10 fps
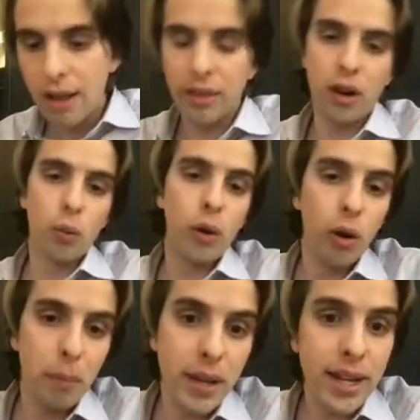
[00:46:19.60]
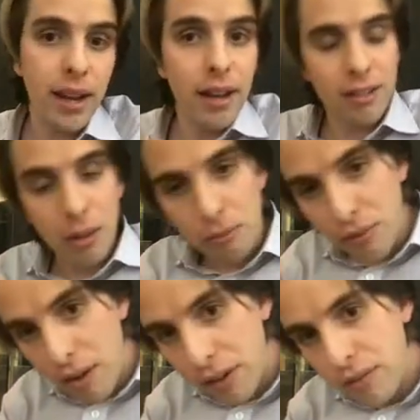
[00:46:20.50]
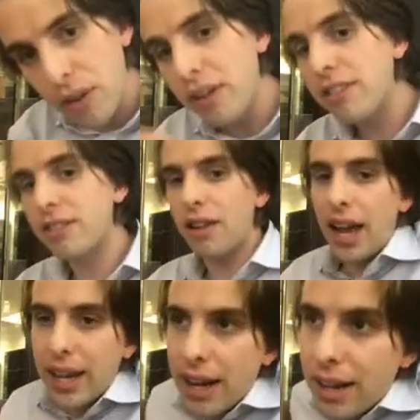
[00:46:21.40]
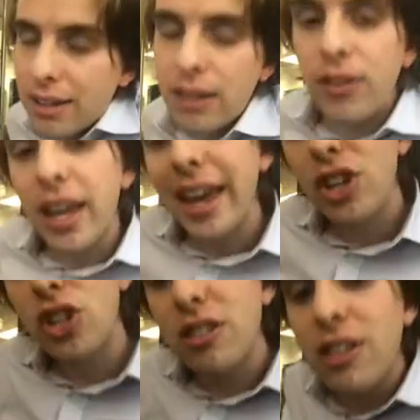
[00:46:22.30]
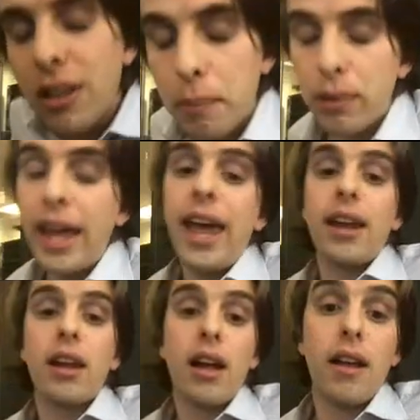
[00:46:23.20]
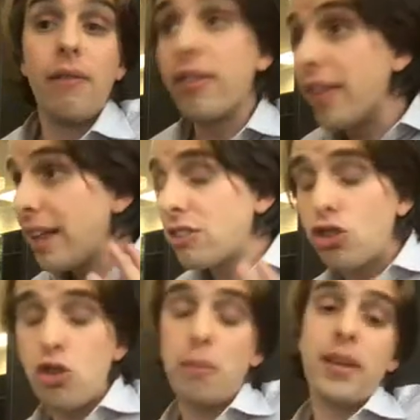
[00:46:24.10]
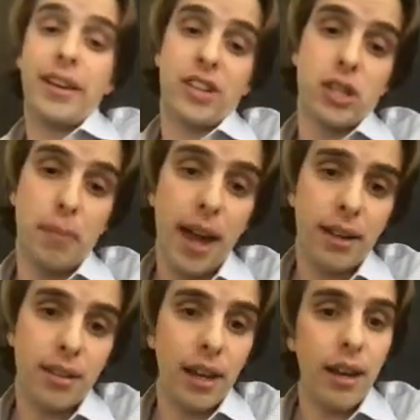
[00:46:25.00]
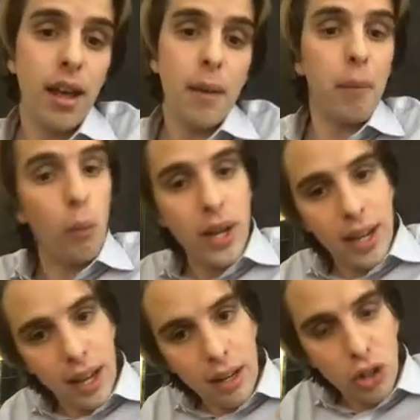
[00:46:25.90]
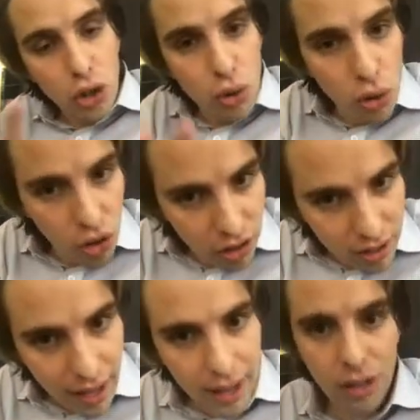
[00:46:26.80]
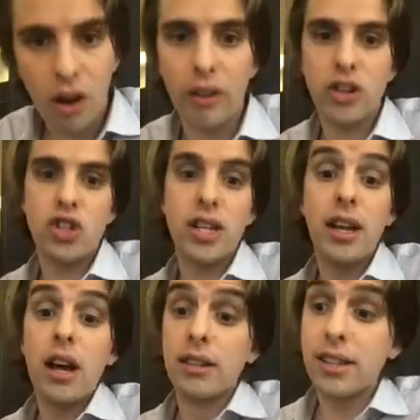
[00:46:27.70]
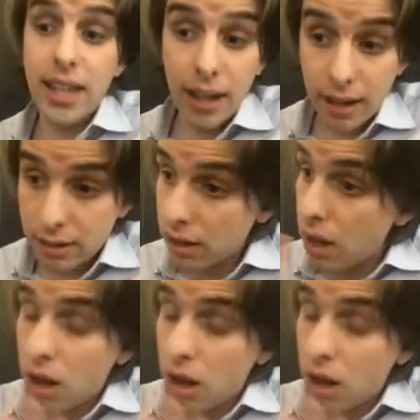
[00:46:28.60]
there will be some very, very slight deviations in the plan, and that's to be expected. But we can use the technology to get us